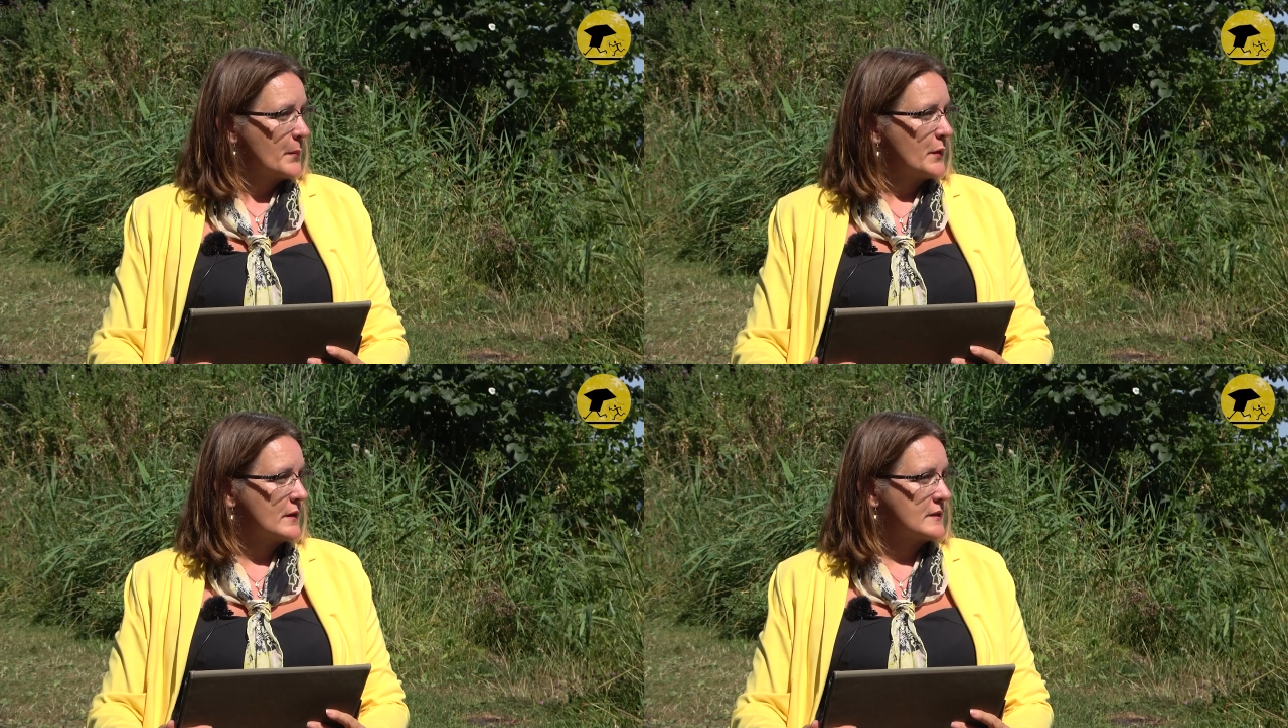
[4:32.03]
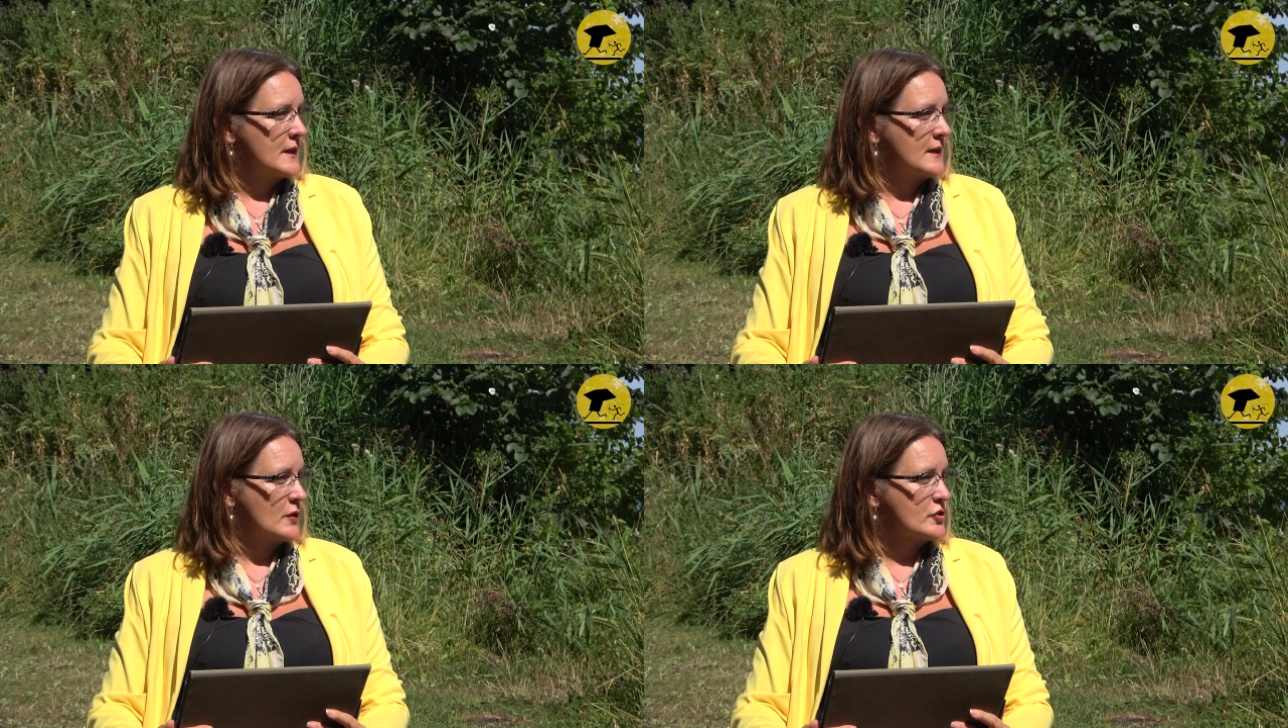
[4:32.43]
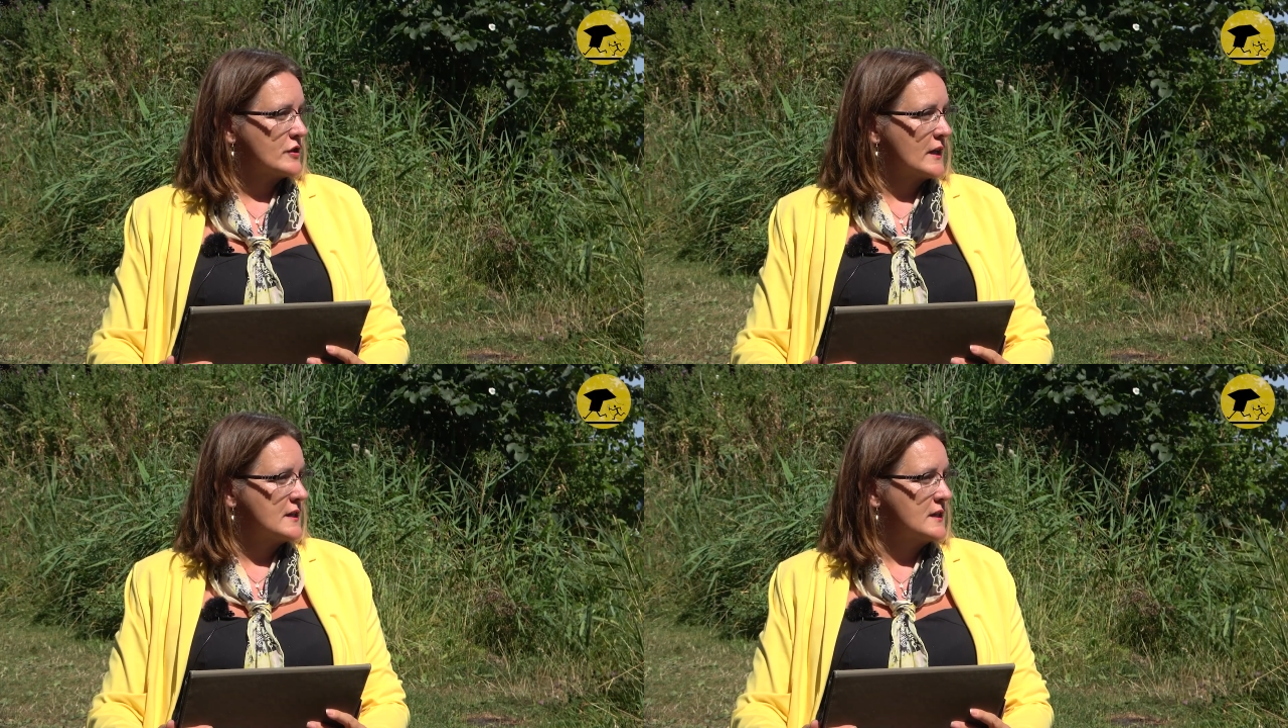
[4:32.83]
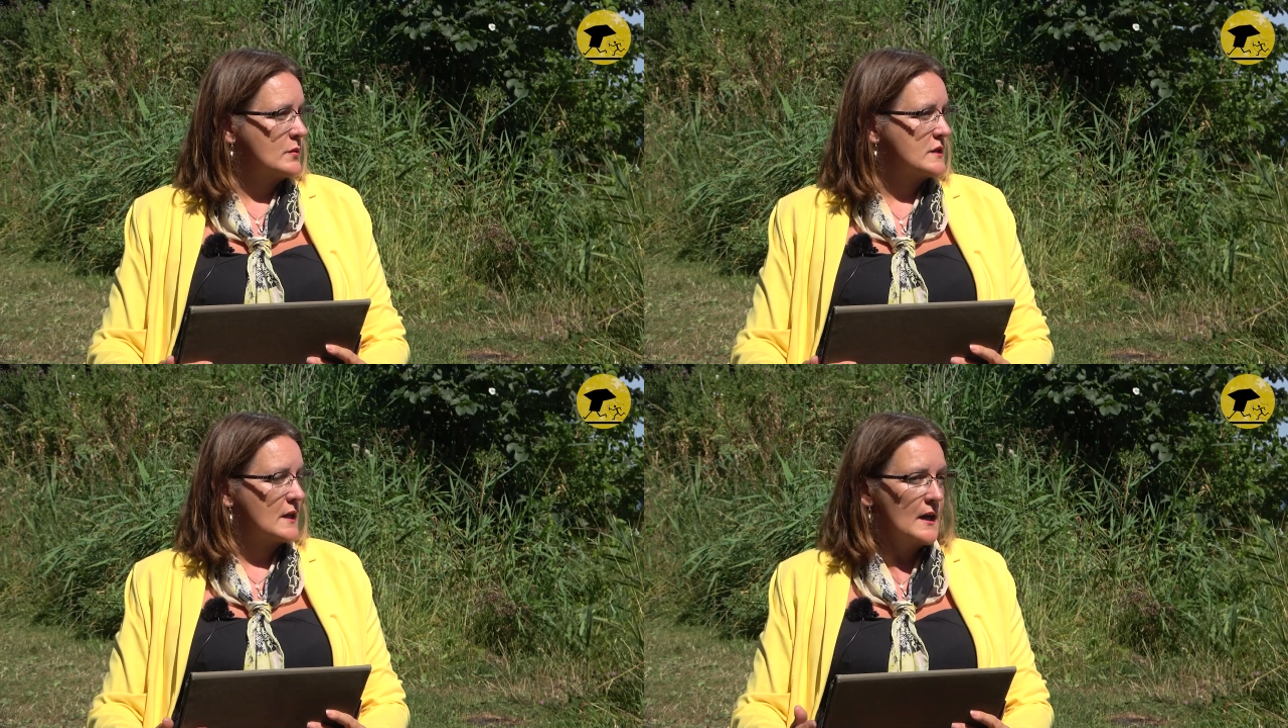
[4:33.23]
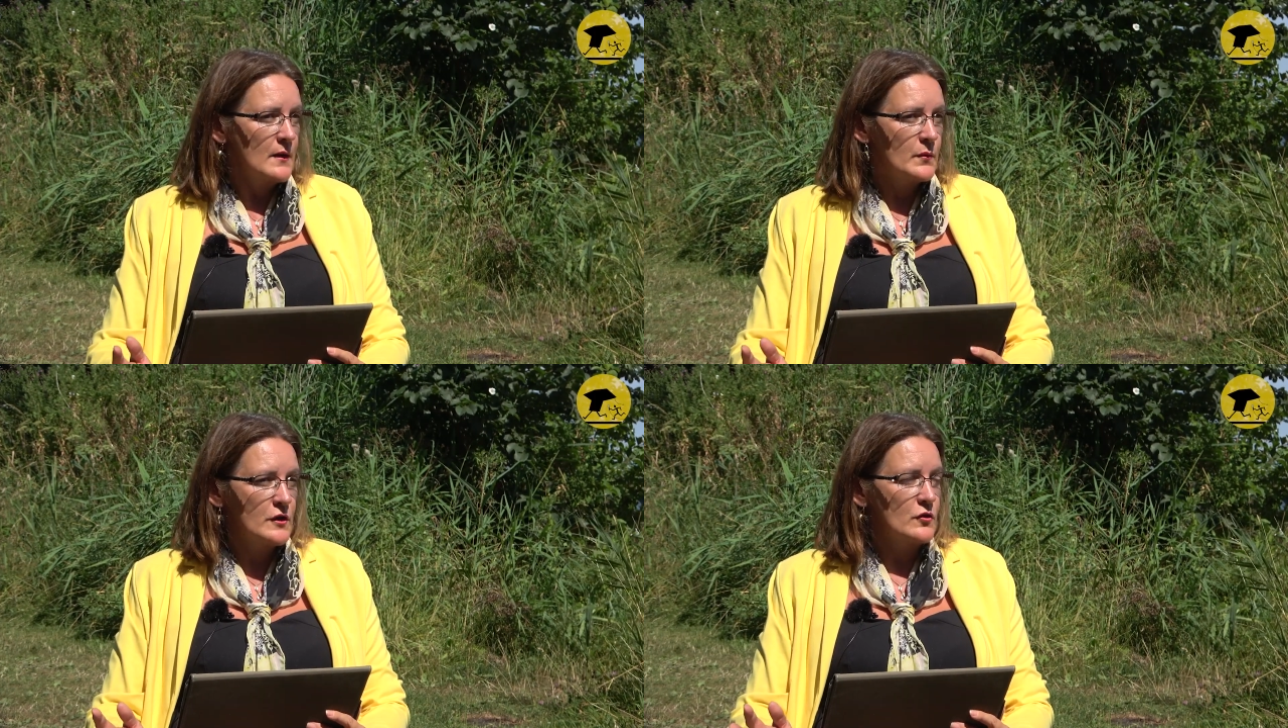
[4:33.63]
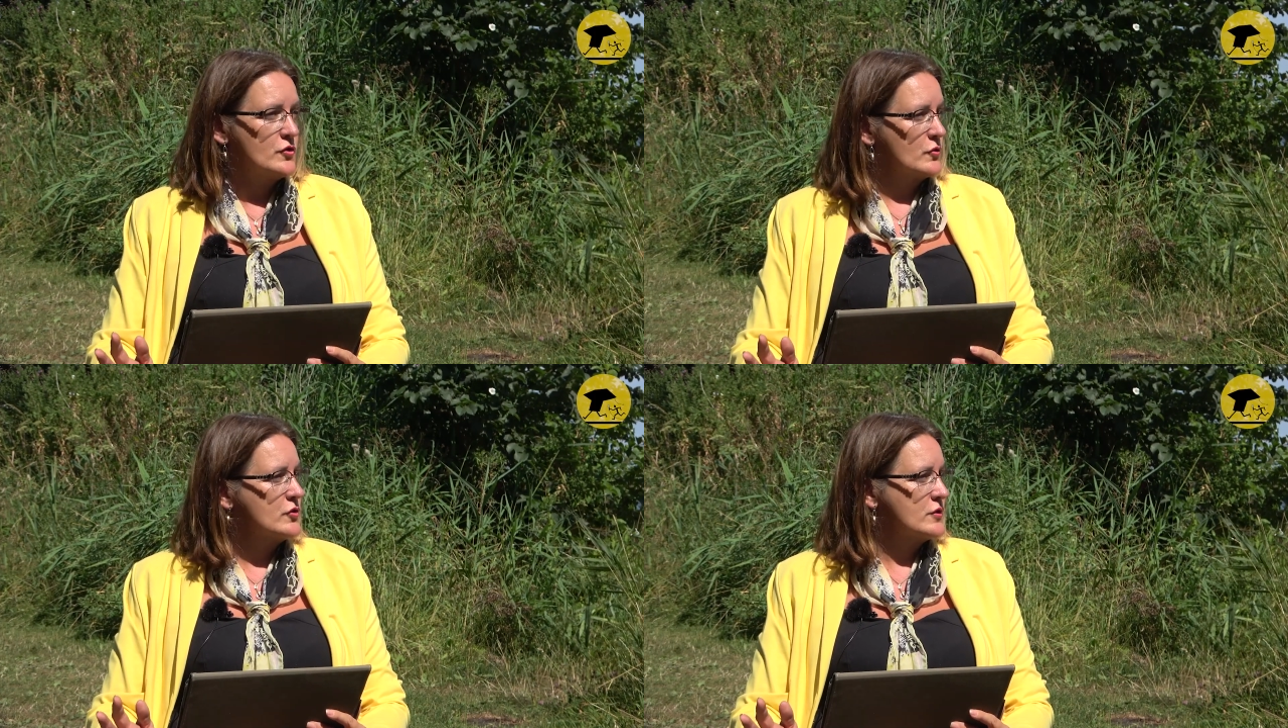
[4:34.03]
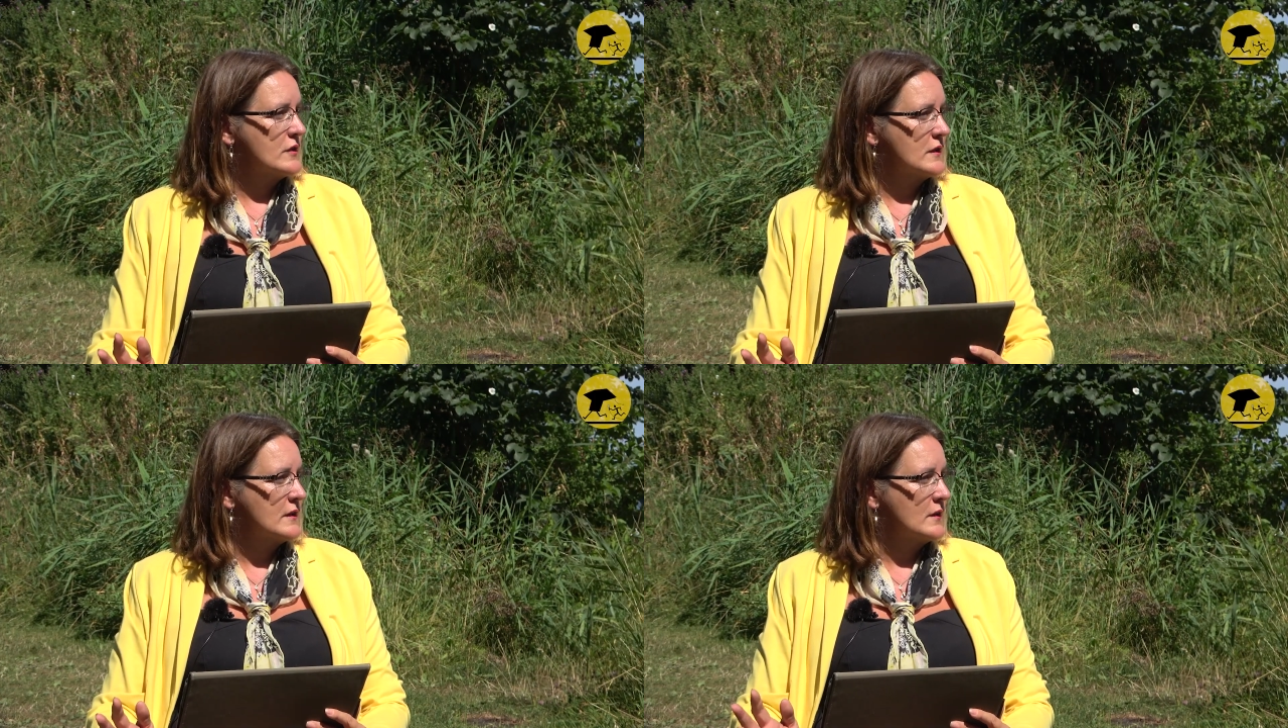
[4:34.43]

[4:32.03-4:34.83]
But in our society we say, hey, we don't use